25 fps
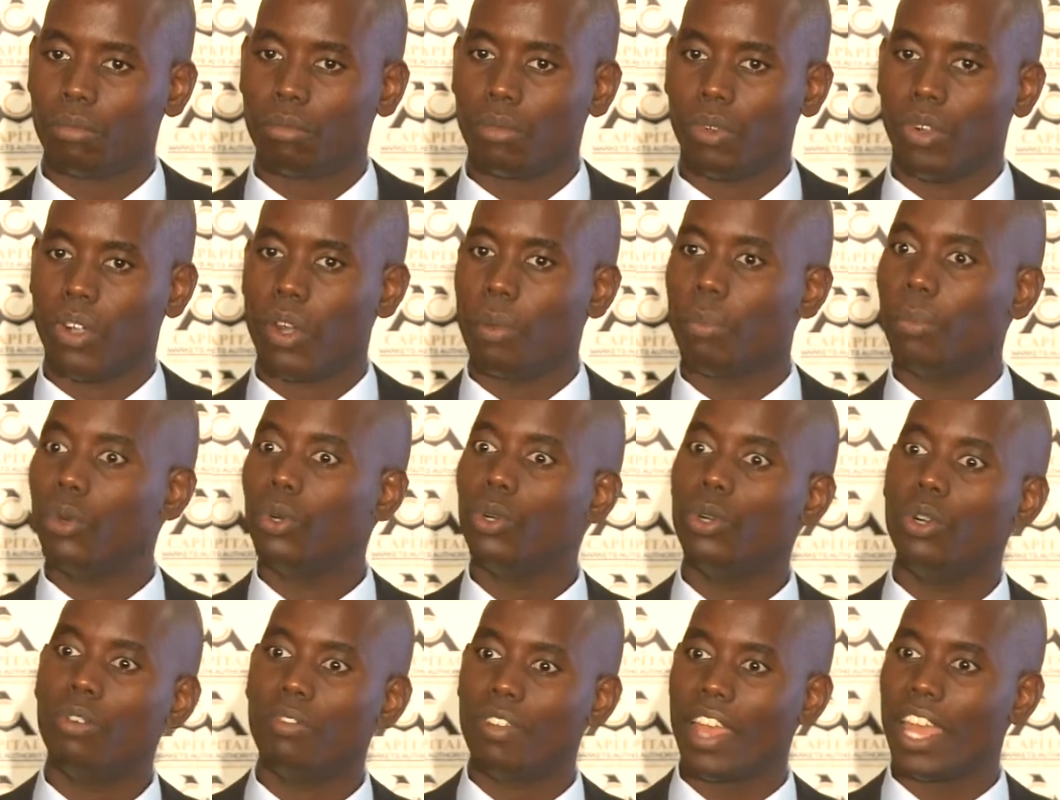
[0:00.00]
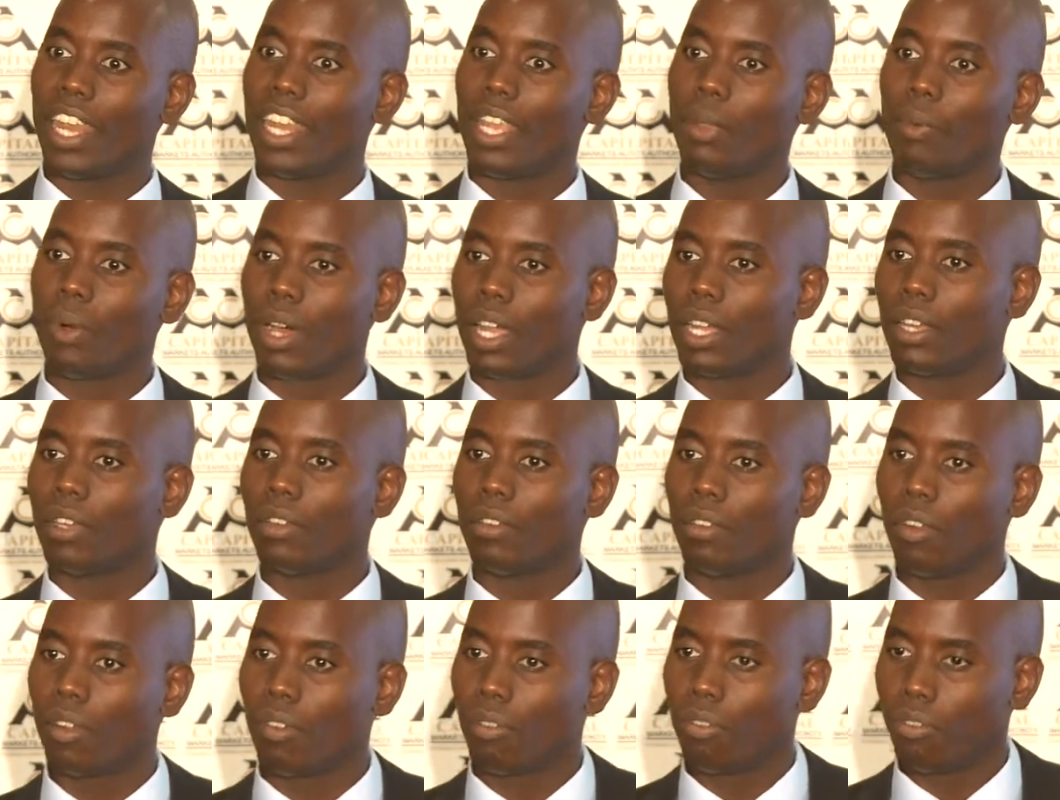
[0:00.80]
remove
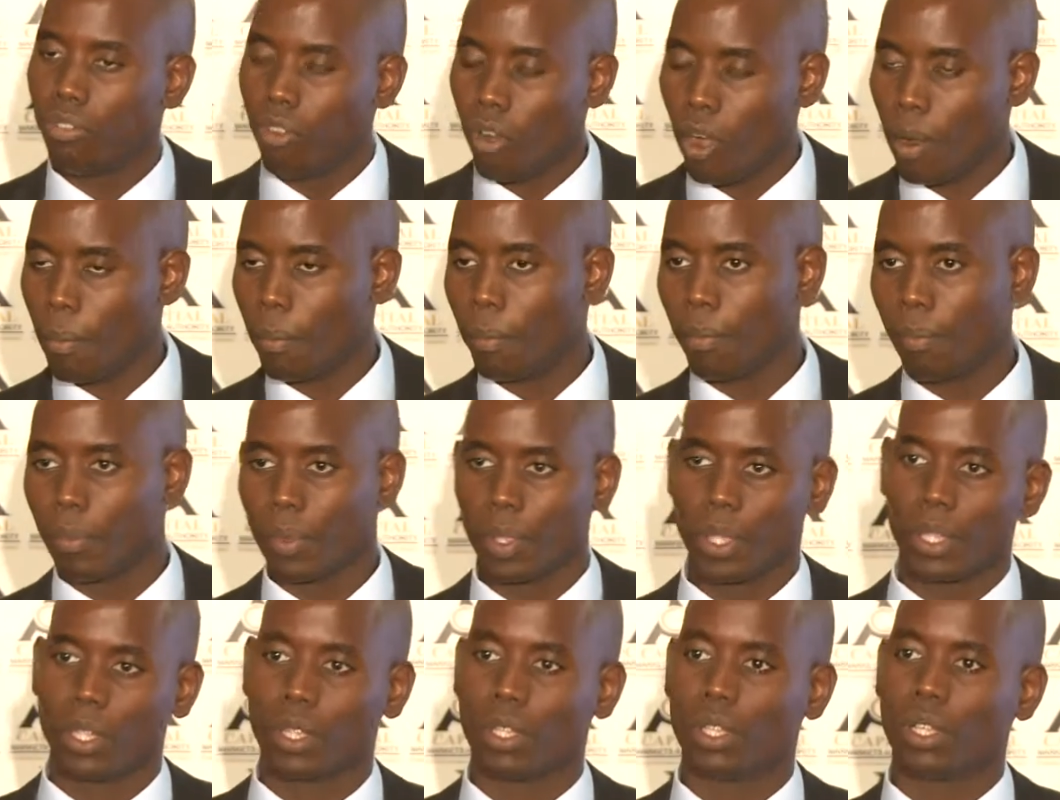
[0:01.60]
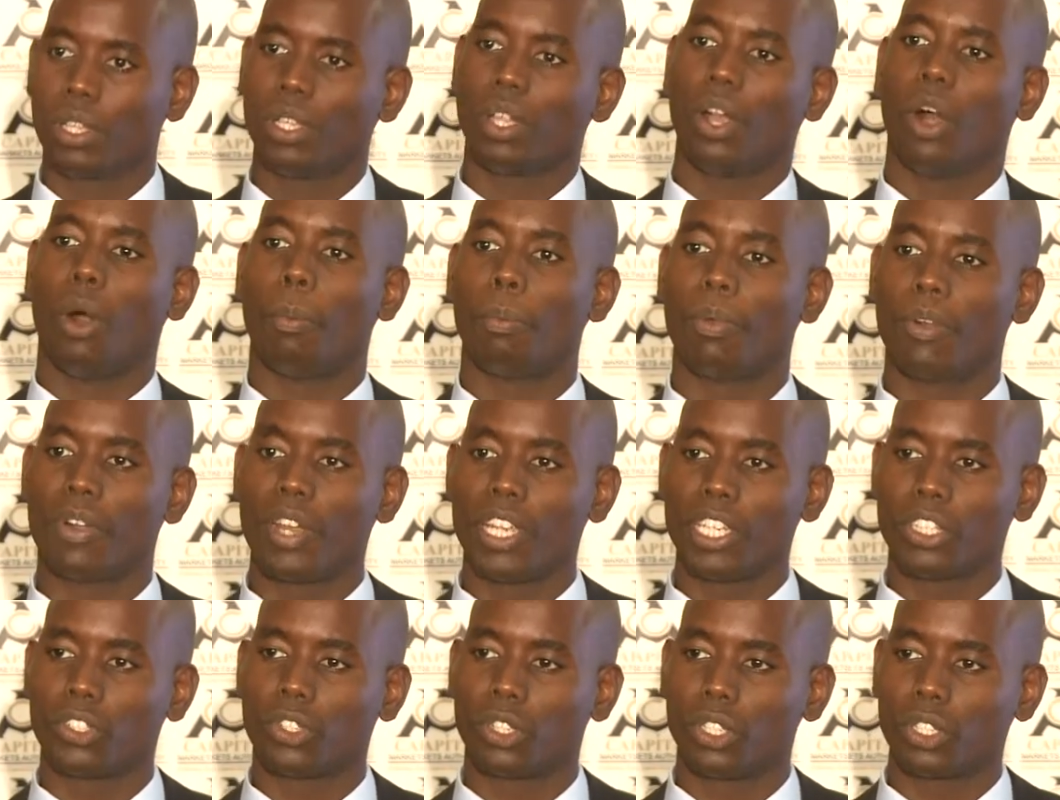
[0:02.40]
anyone from
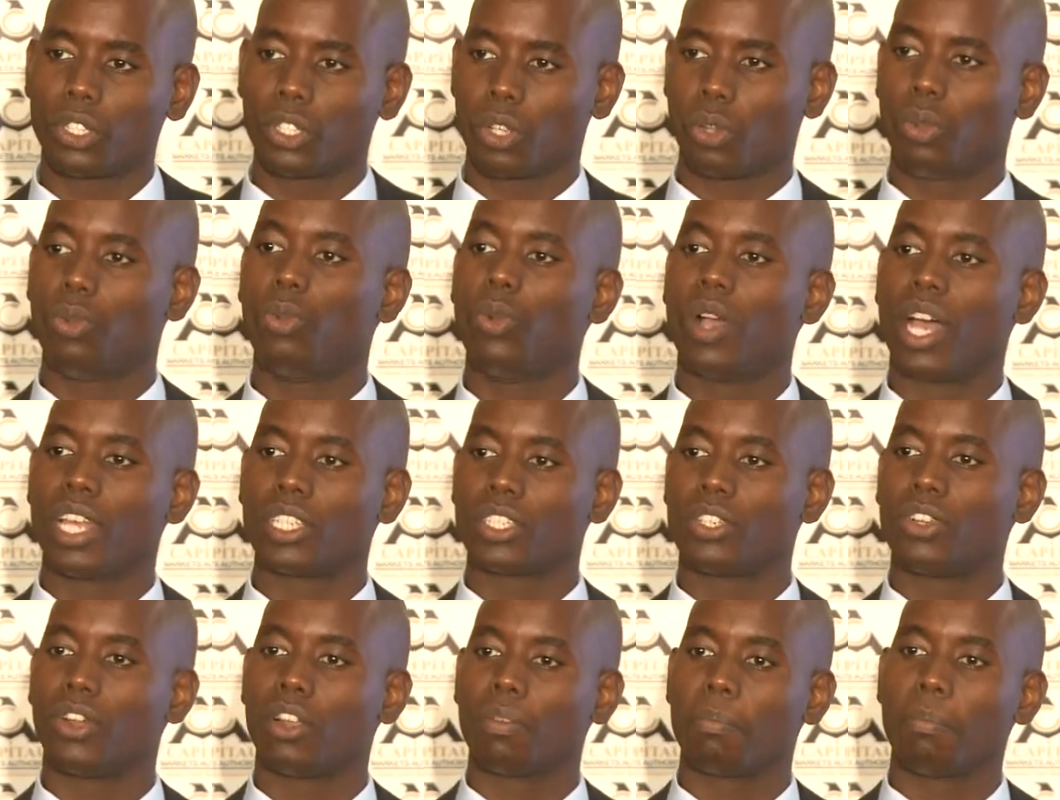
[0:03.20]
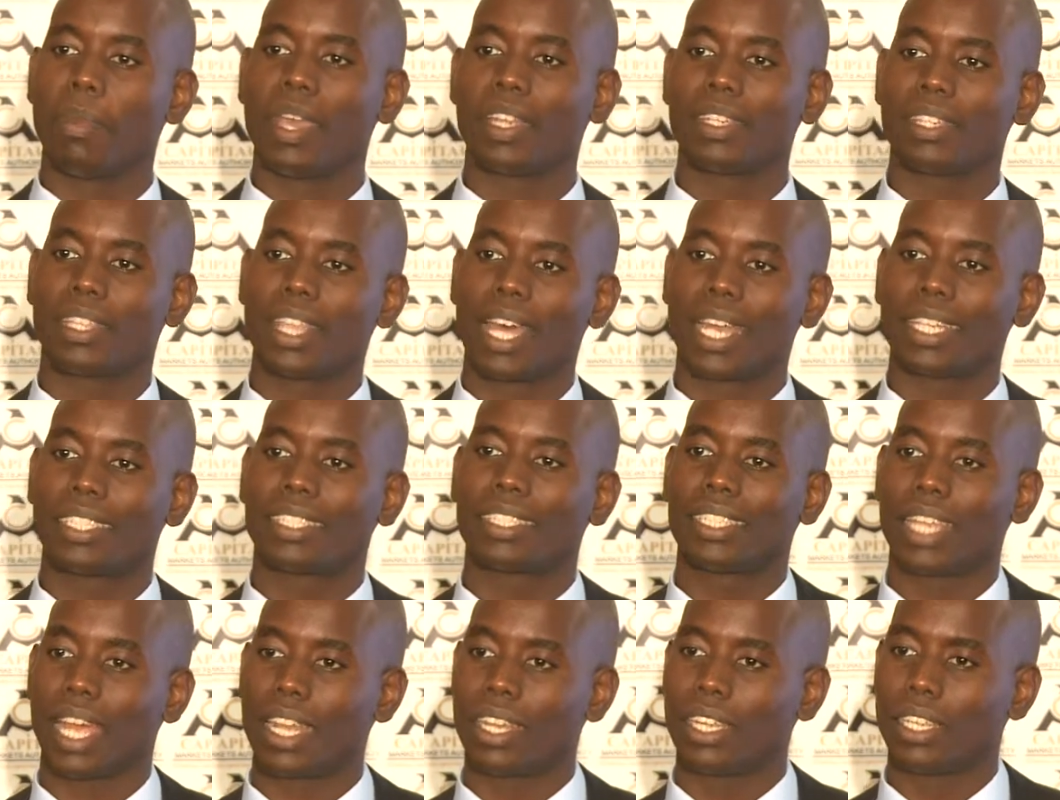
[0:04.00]
operations who has not met that
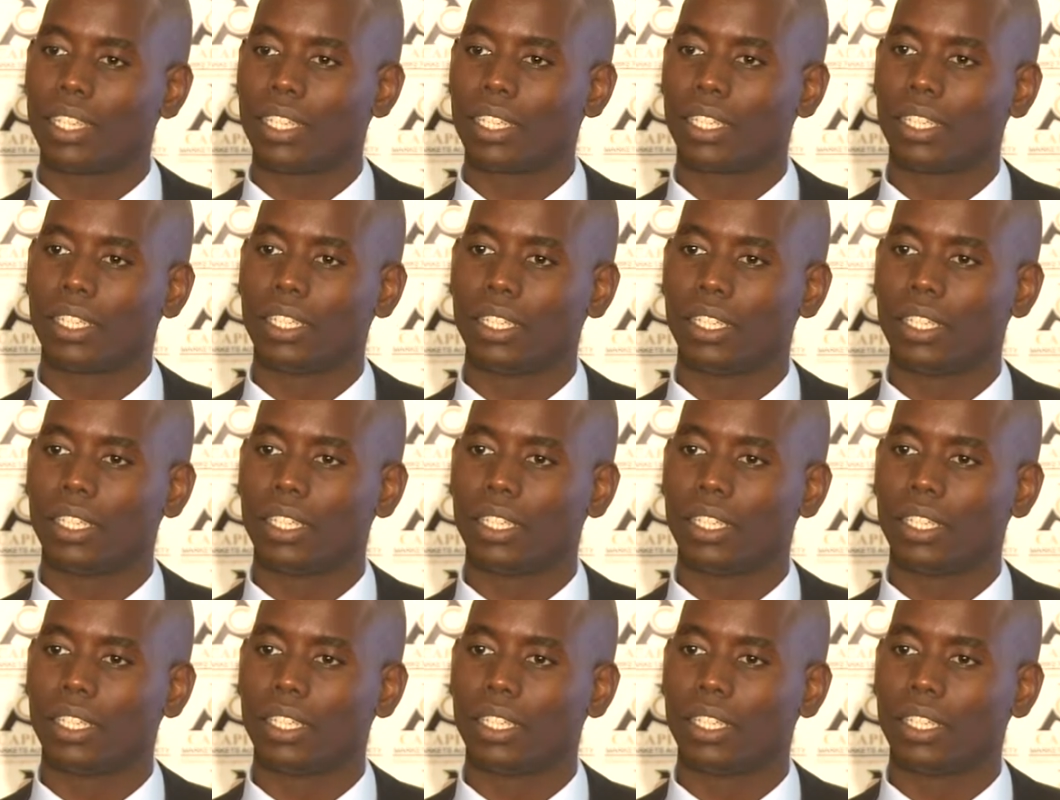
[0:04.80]
standard.